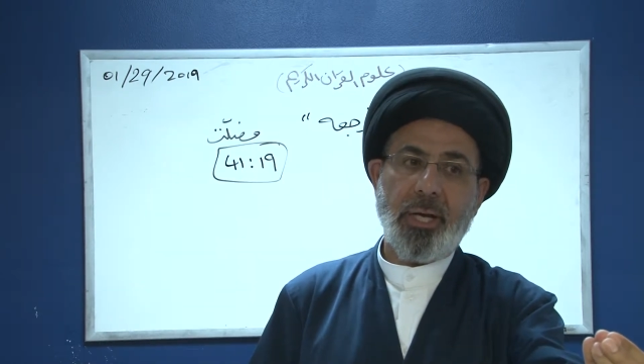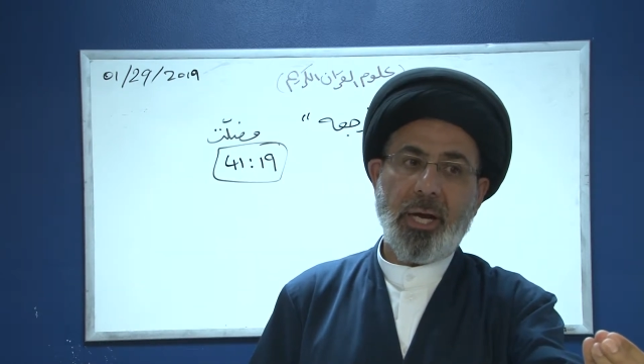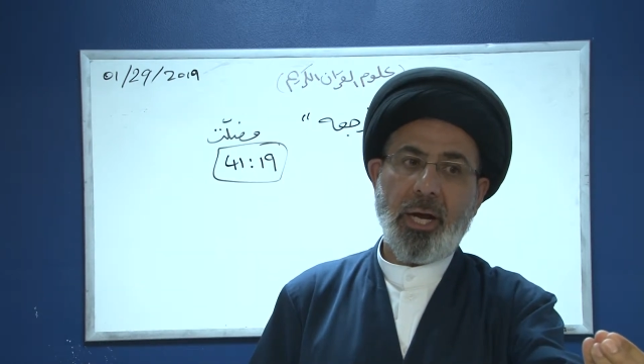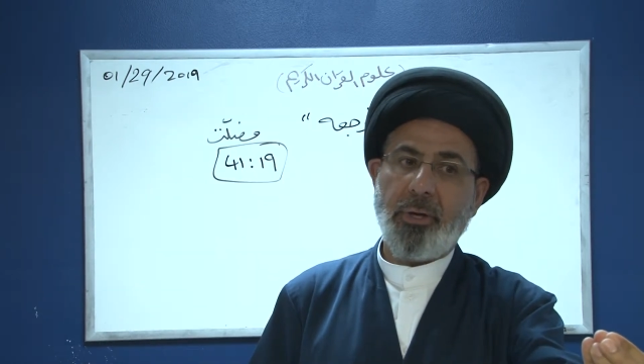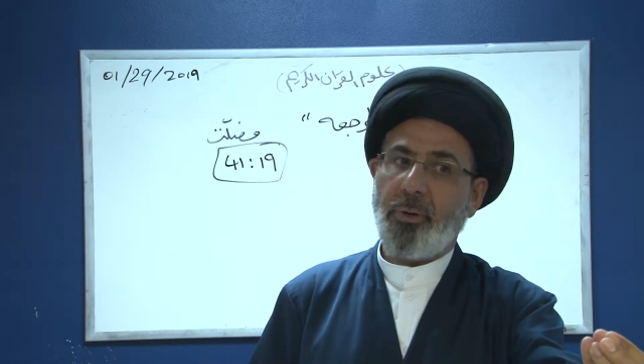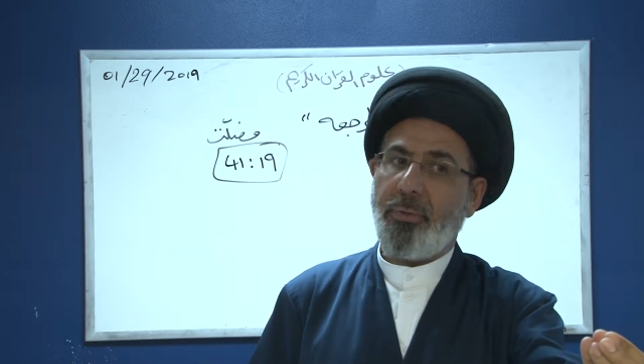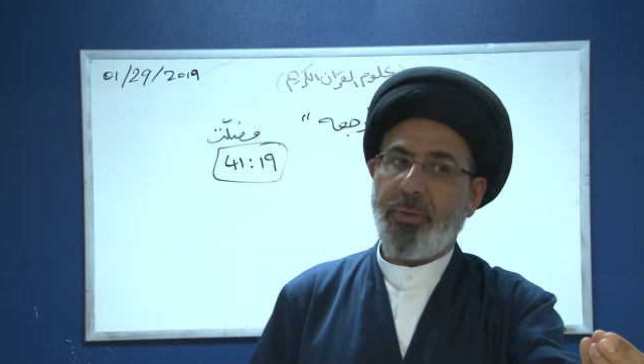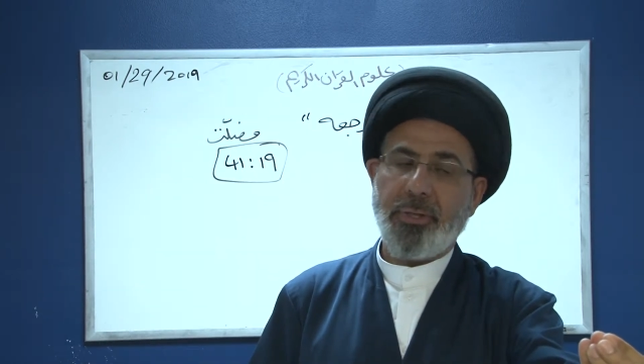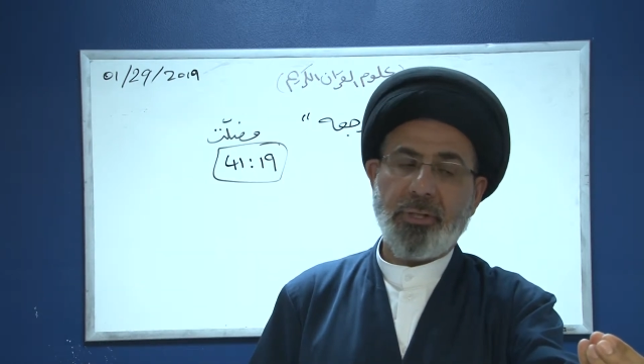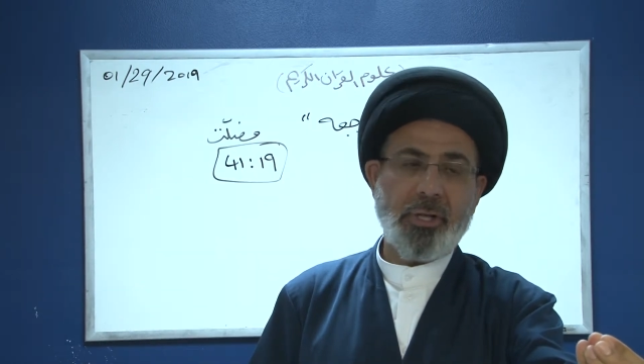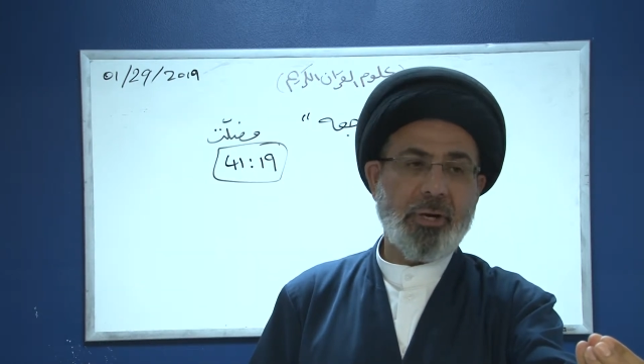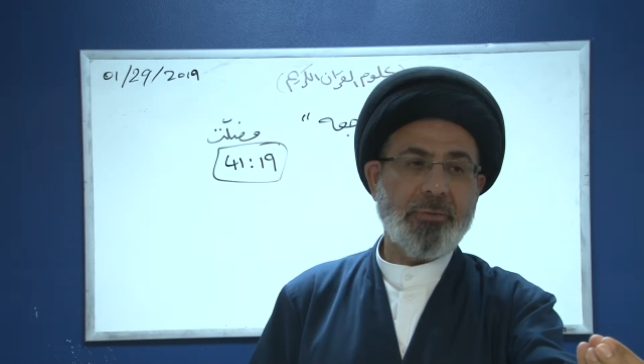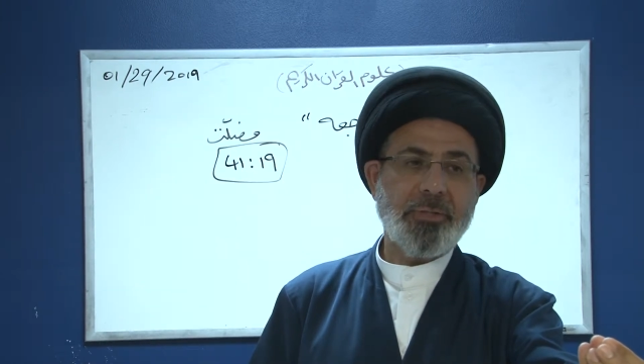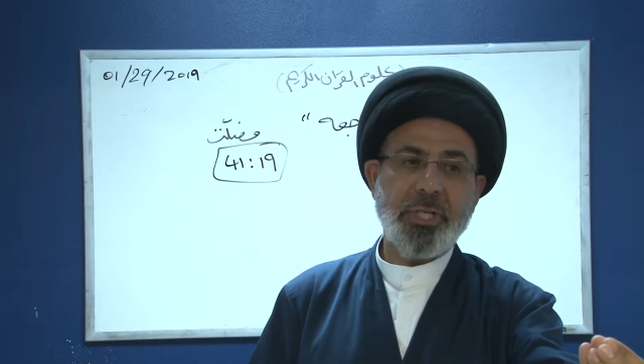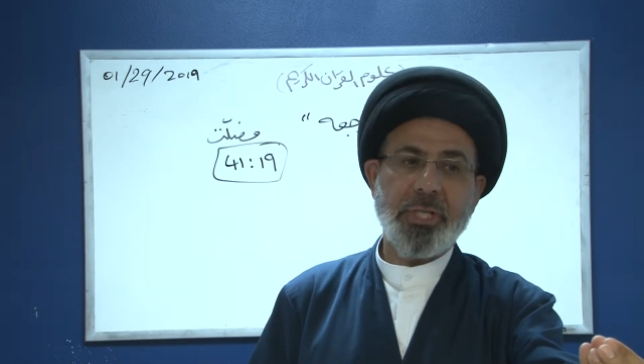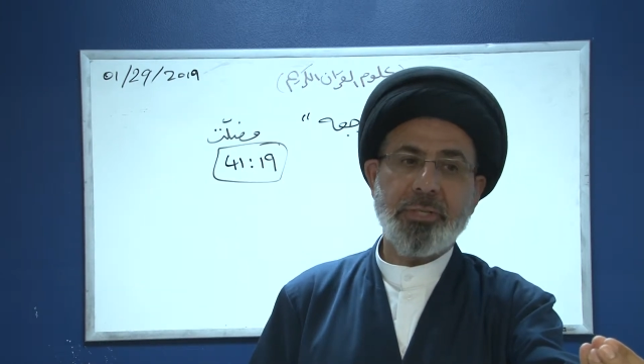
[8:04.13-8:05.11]
And on the day
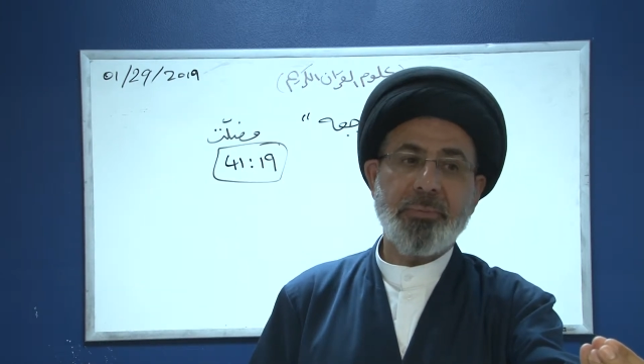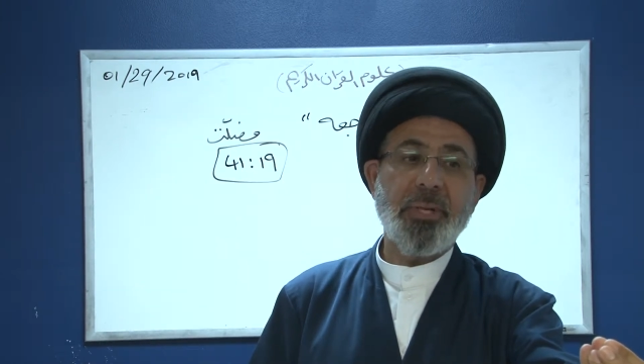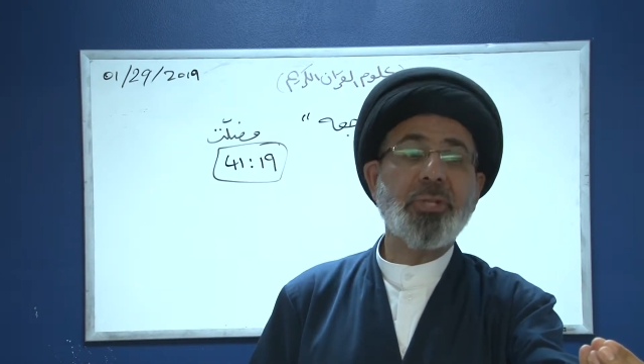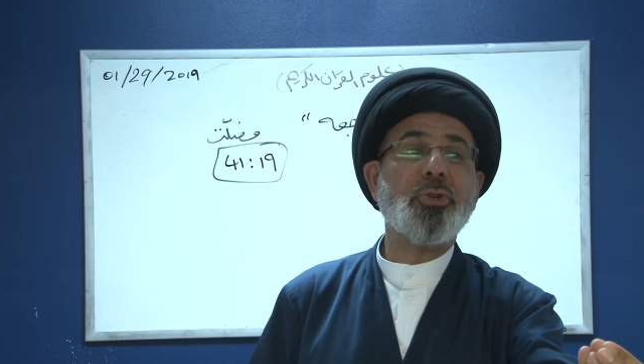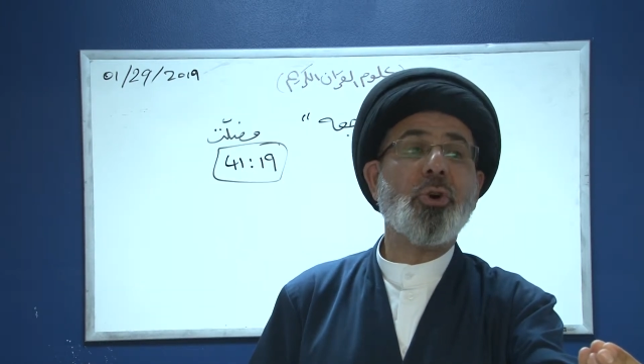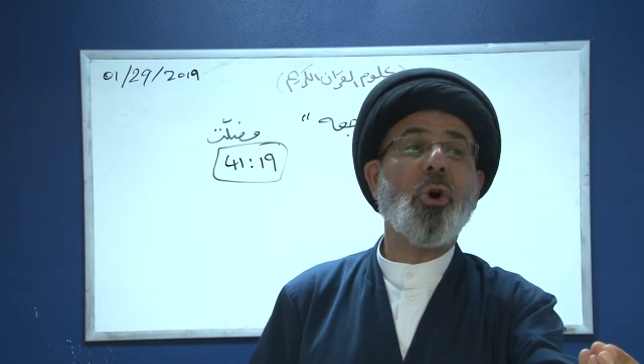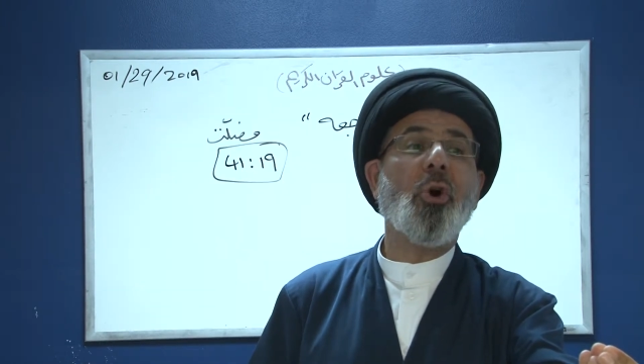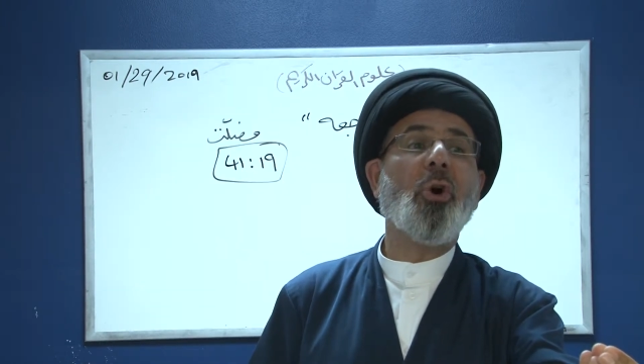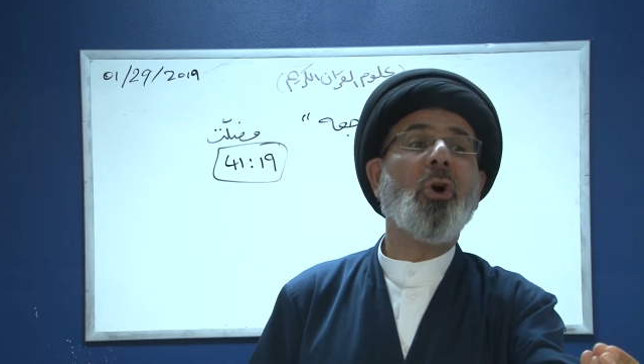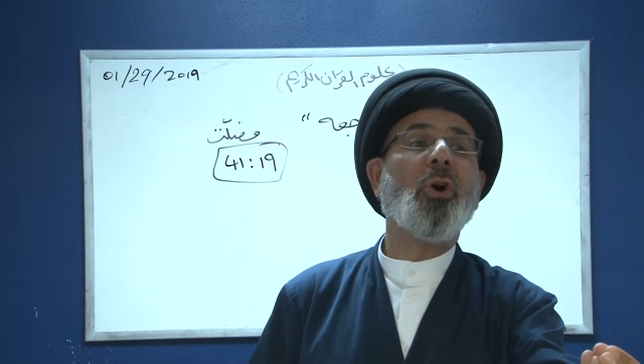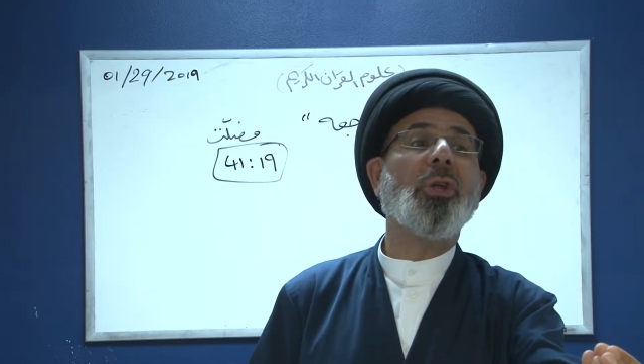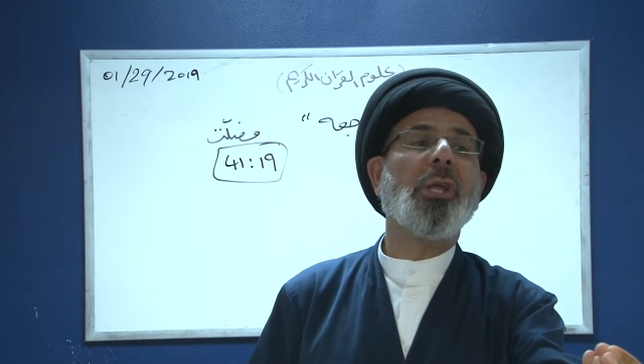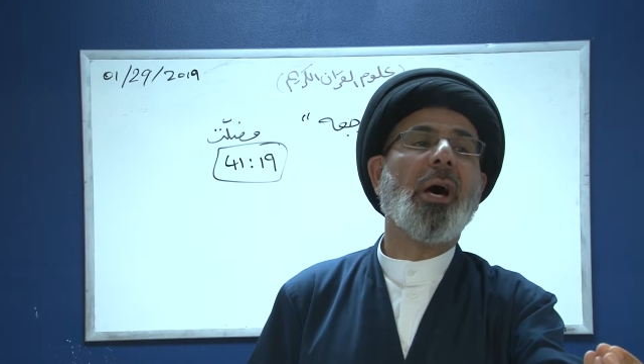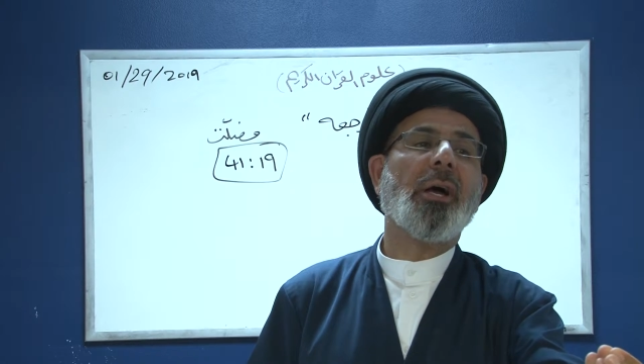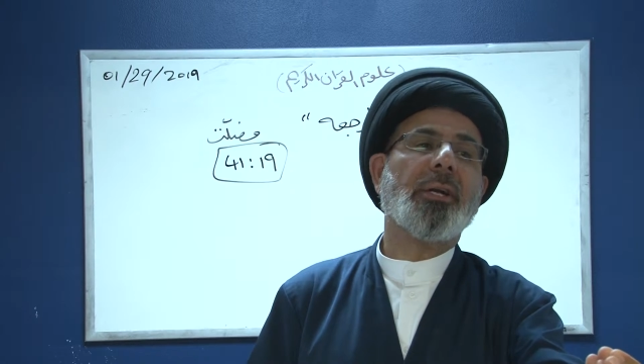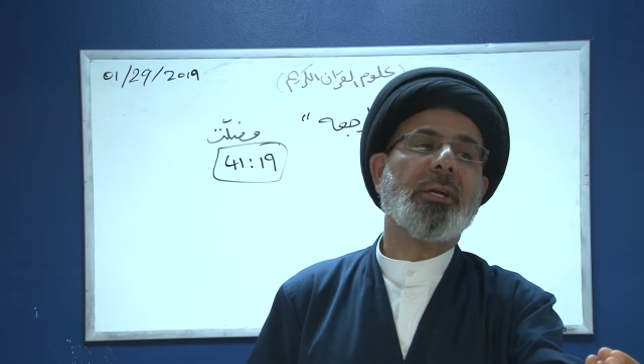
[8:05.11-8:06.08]
of judgment,
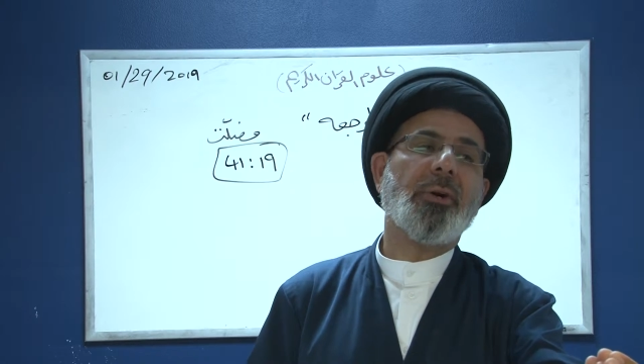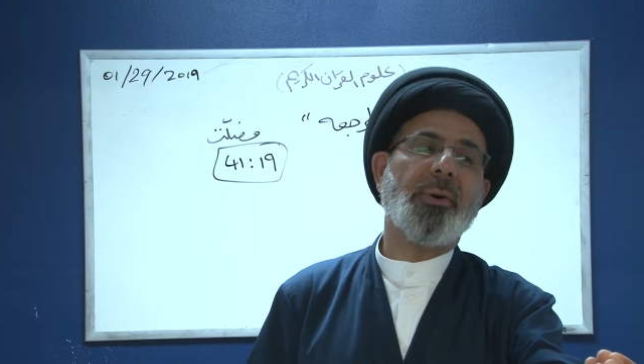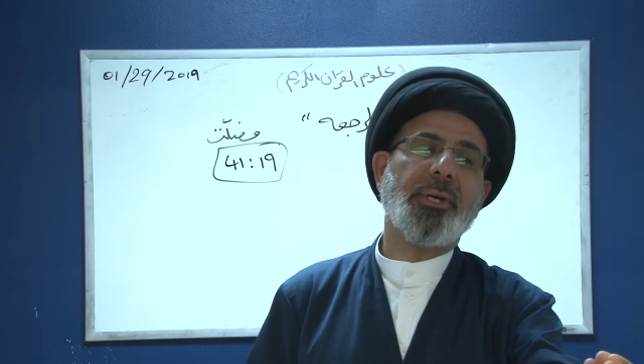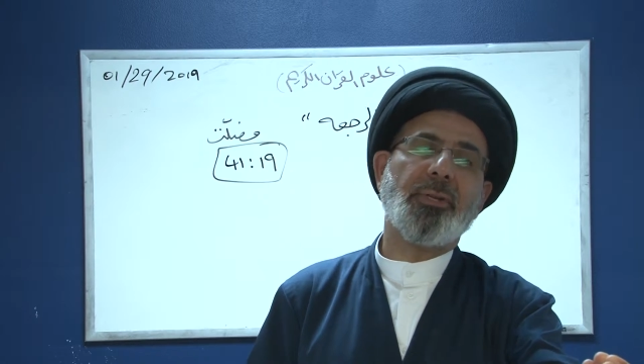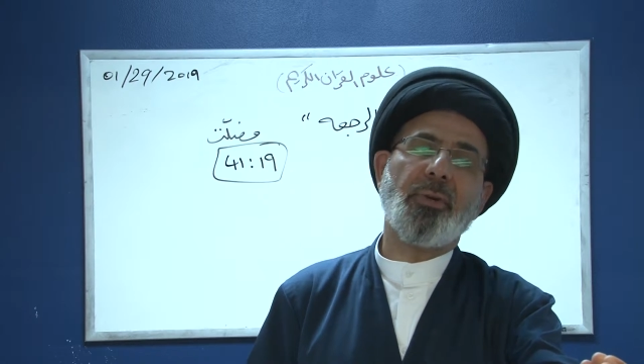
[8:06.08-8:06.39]
all are going